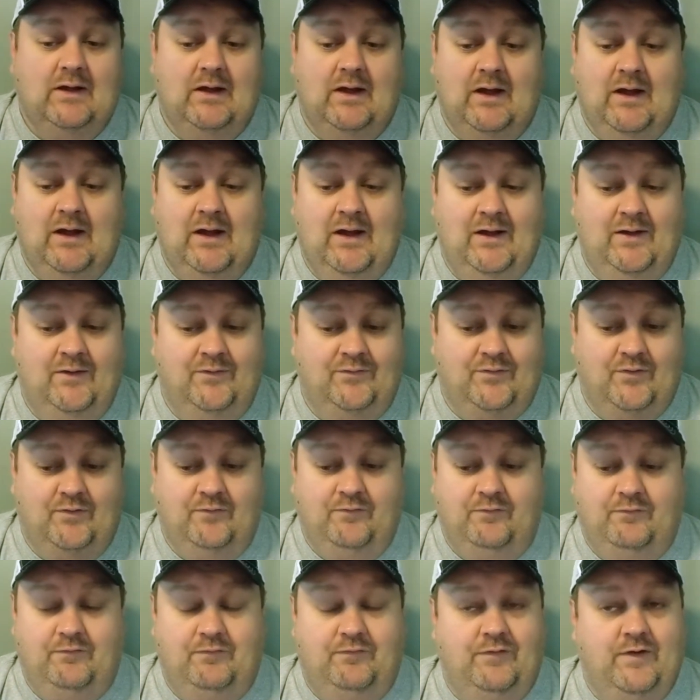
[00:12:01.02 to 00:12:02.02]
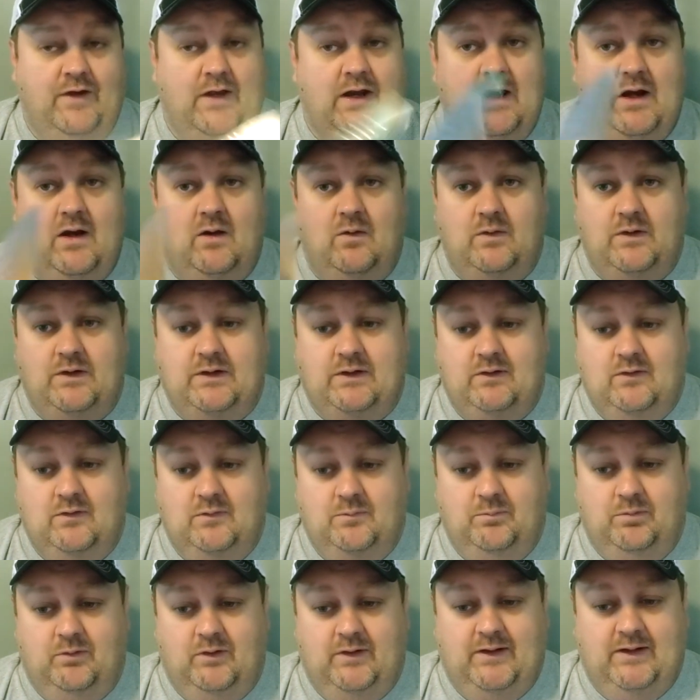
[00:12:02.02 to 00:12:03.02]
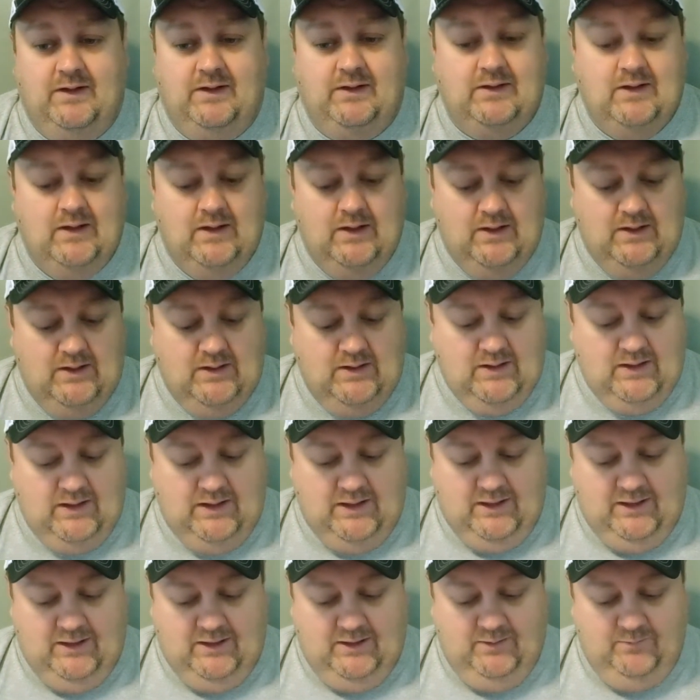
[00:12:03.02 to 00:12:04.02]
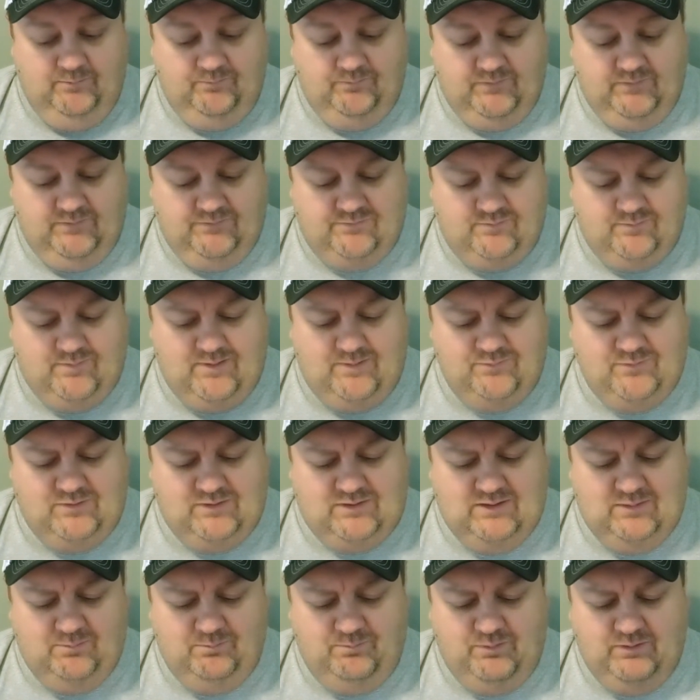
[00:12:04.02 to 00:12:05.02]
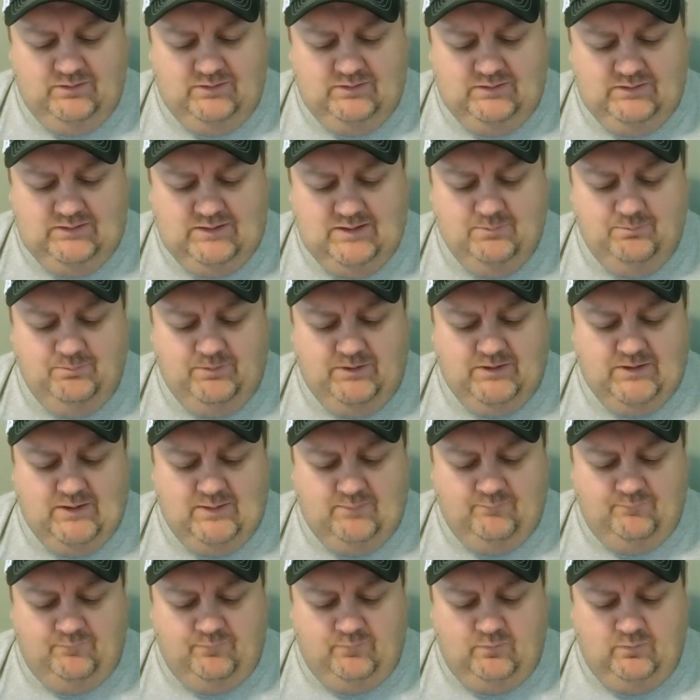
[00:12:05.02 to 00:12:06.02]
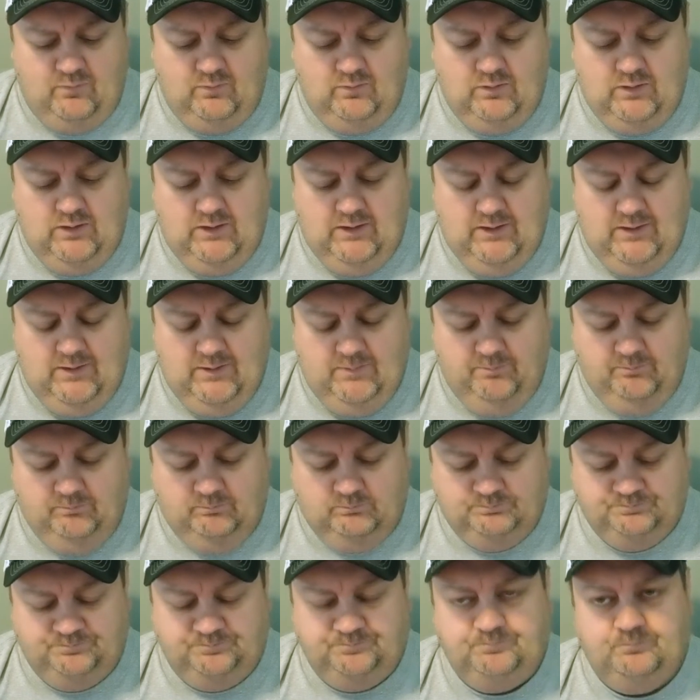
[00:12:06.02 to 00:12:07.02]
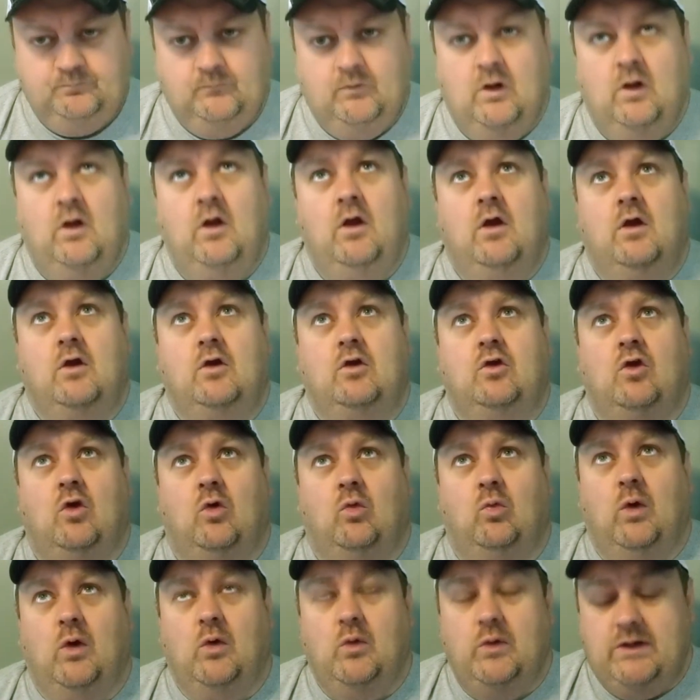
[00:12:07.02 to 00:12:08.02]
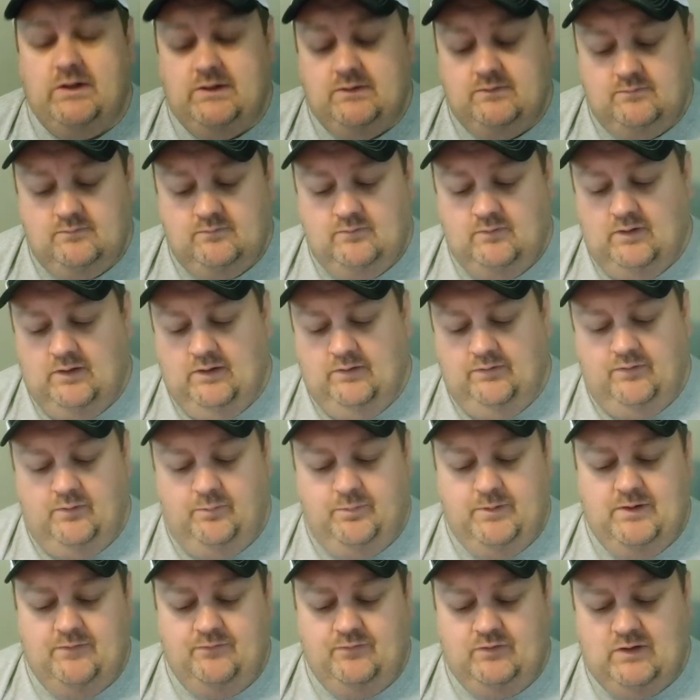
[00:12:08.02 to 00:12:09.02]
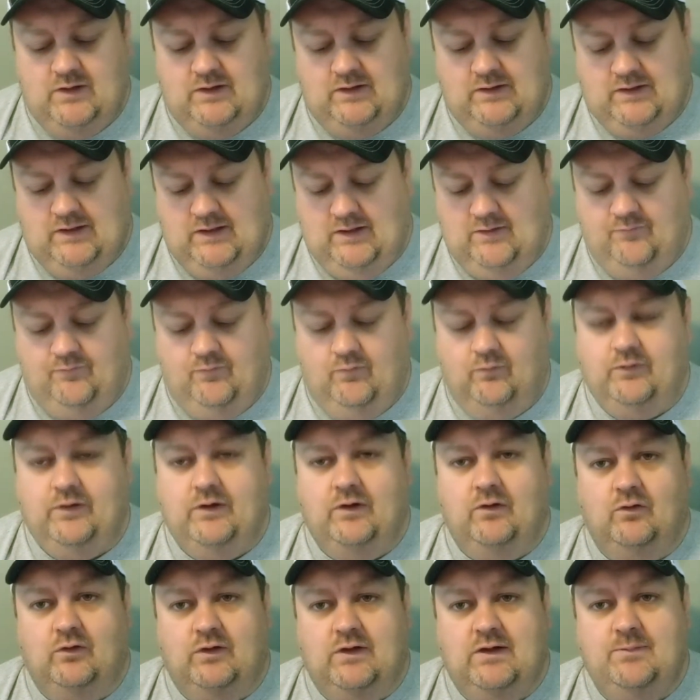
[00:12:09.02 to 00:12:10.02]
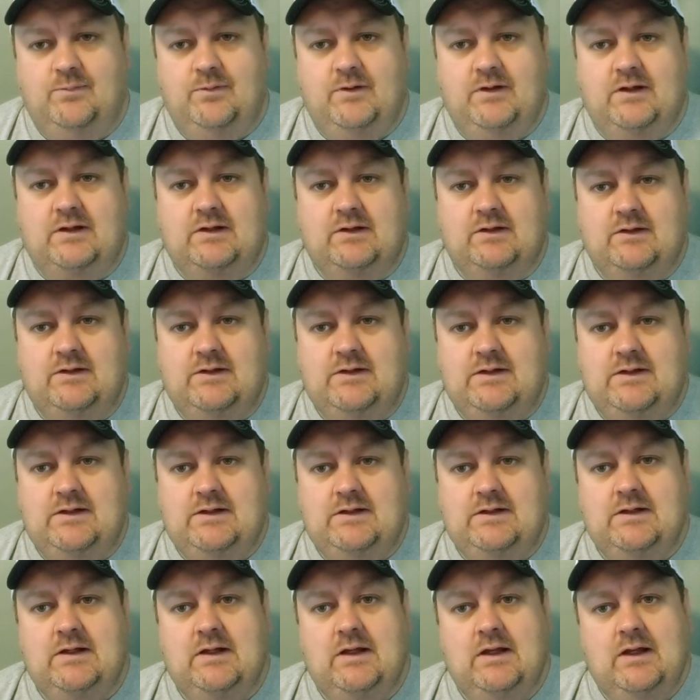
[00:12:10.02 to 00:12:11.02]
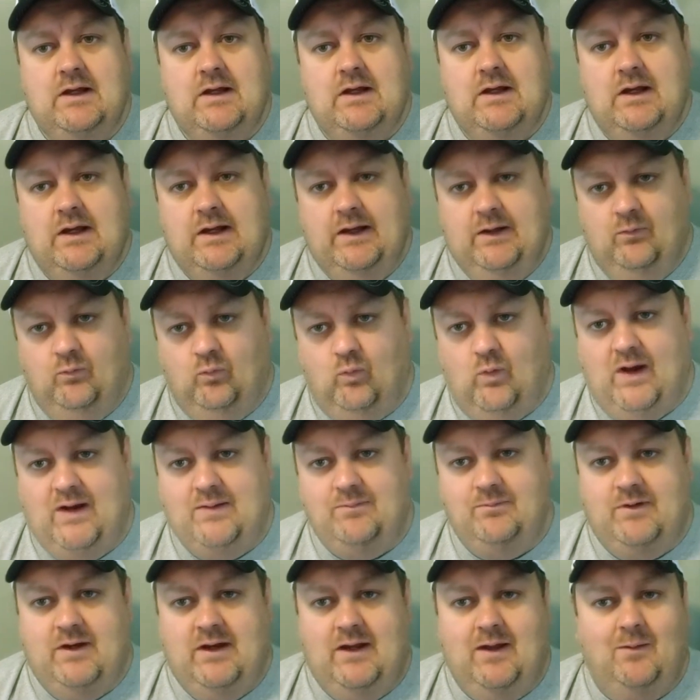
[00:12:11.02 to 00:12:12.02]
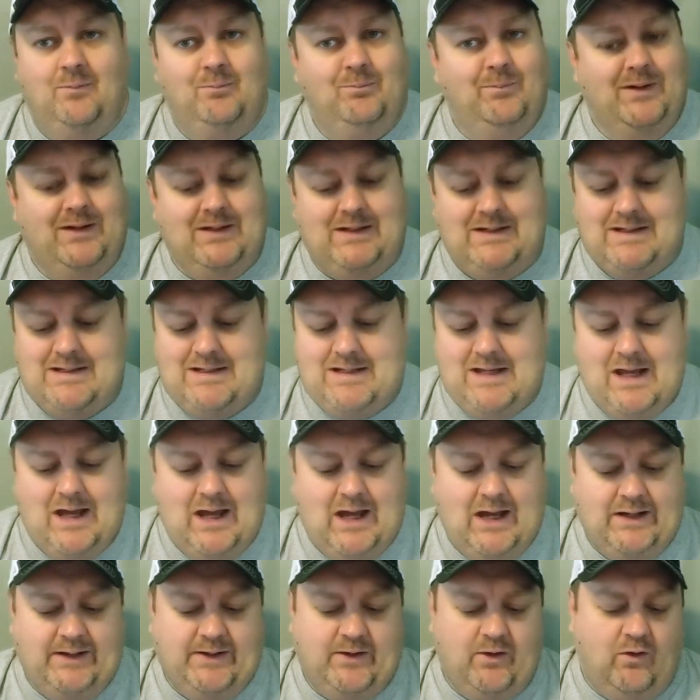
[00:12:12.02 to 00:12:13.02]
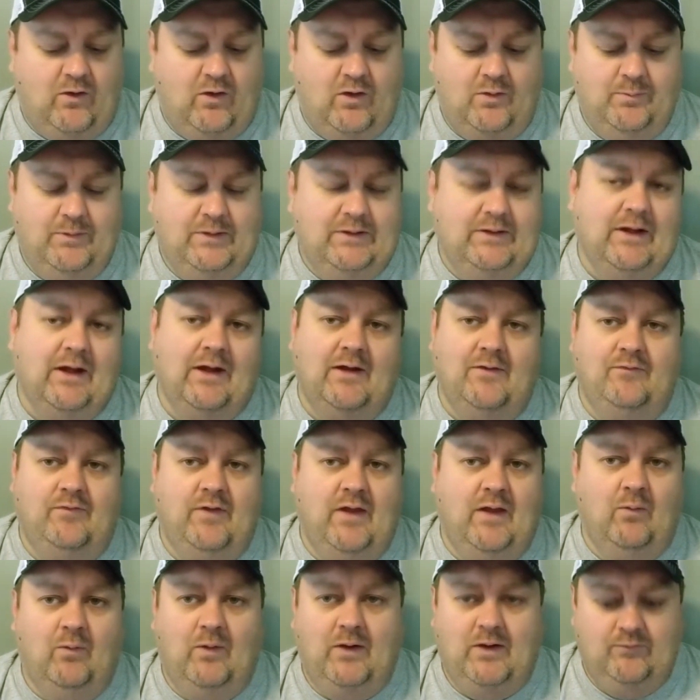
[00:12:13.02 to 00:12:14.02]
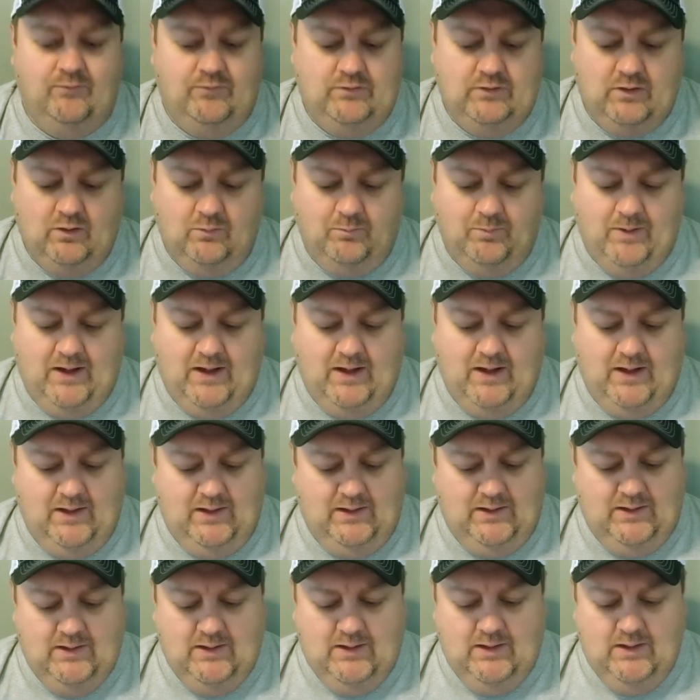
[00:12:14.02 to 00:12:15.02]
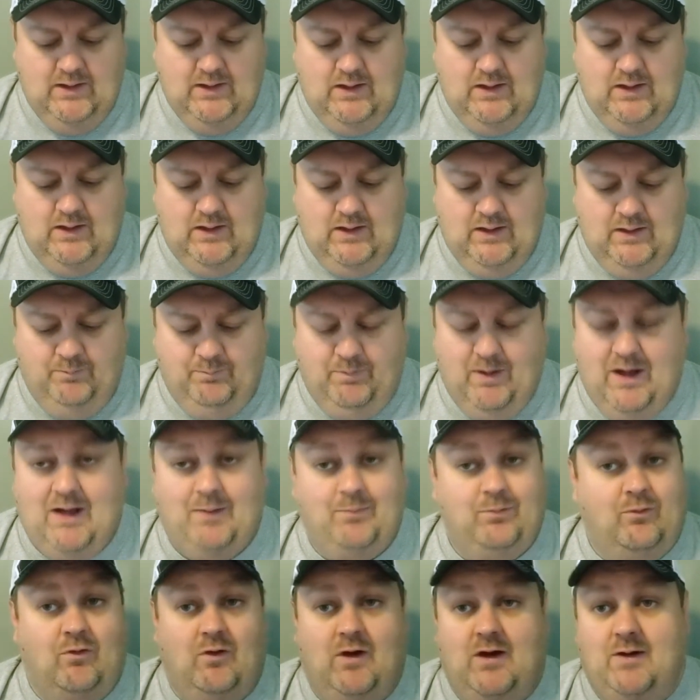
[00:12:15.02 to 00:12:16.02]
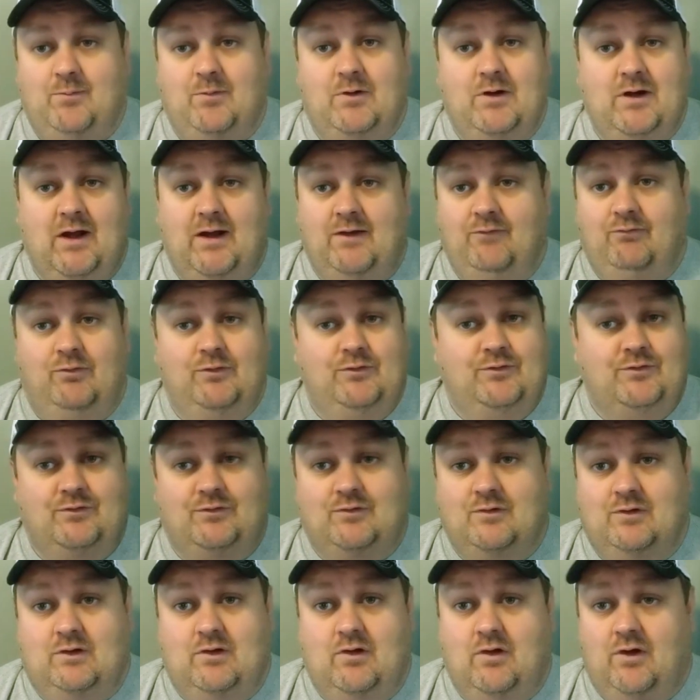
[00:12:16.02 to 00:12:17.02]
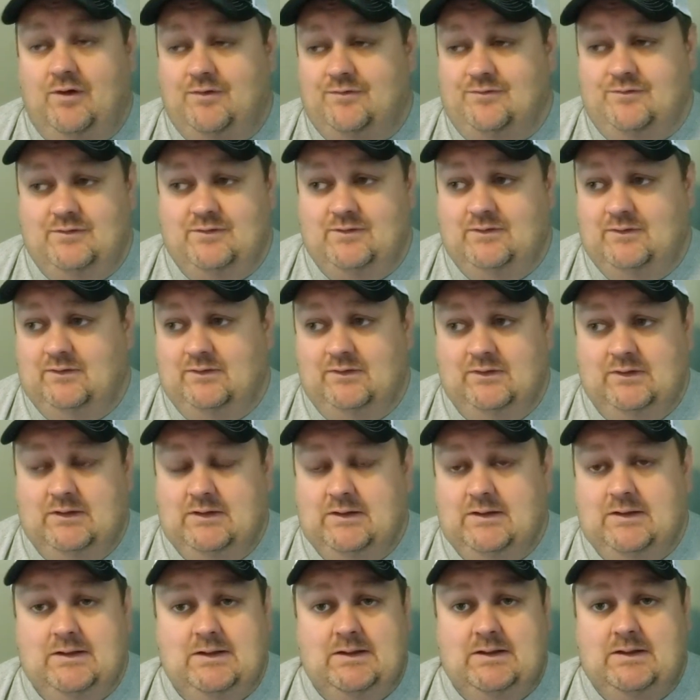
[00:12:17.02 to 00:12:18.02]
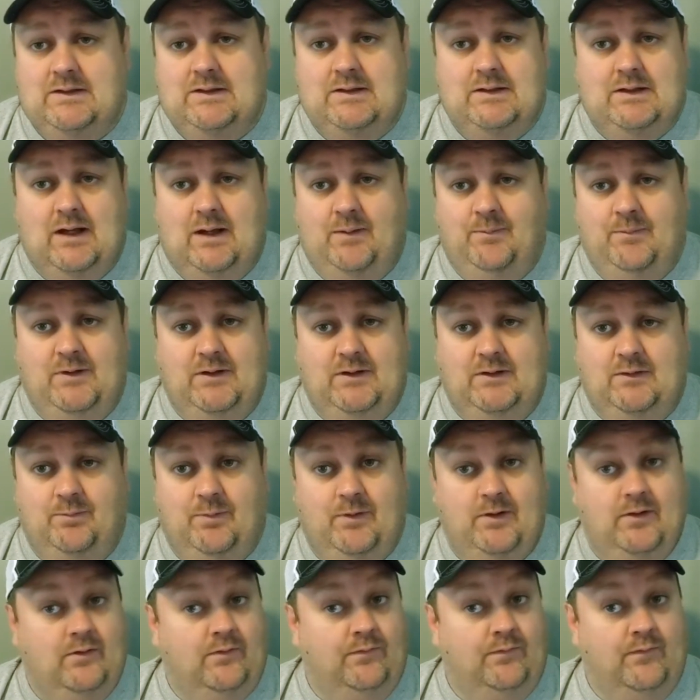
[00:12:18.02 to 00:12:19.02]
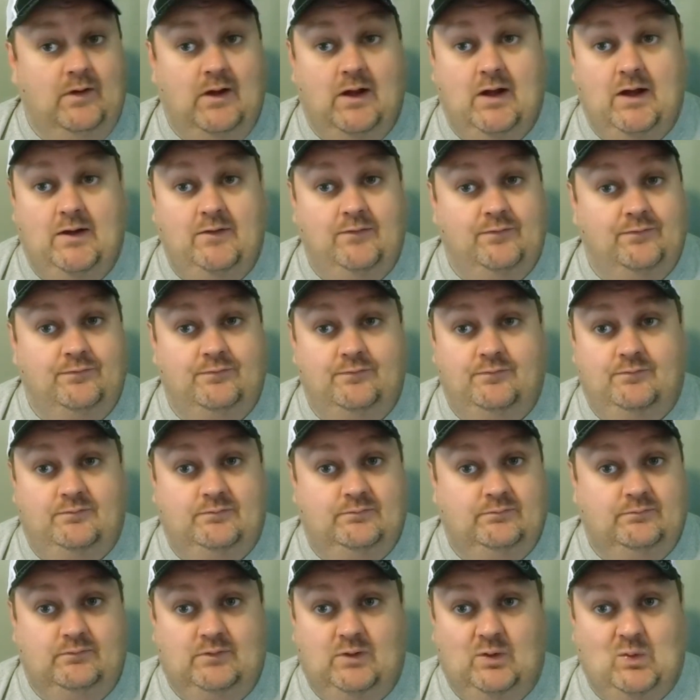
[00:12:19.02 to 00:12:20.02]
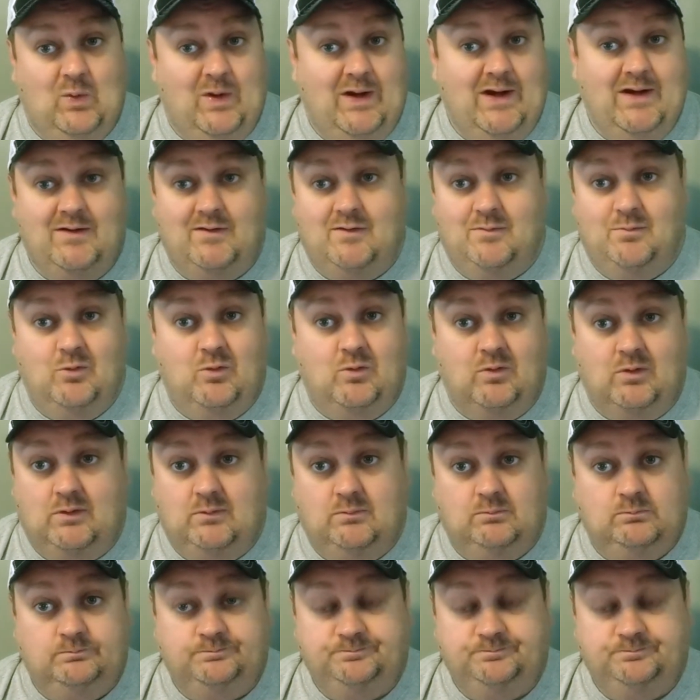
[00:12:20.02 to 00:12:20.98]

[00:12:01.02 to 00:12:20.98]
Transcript: It's a very good blade. Sometimes it can get beat up for corroding a little bit if you're not careful, keeping it clean and wiped down. But any high carbon knife that way, if you go buy a Bob Kramer knife, which is going to cost you, depending on the knife, $1,000 or more.